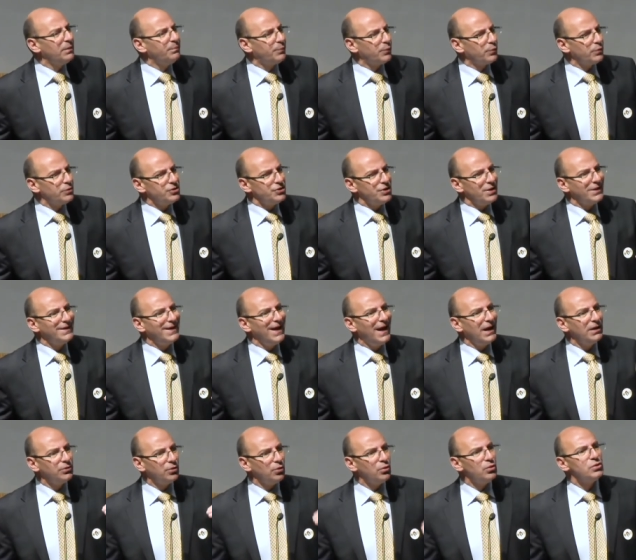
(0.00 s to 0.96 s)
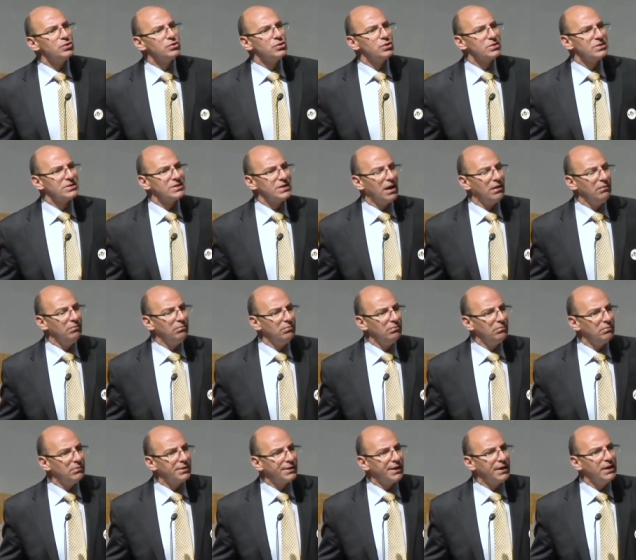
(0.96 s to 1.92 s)
project had also
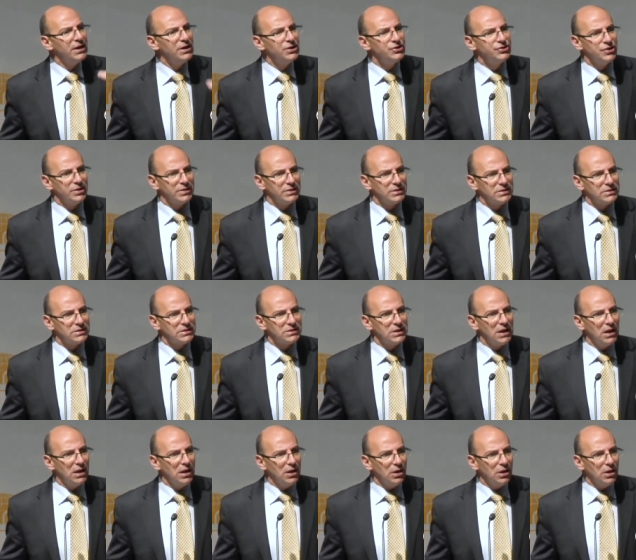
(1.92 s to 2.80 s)
some religious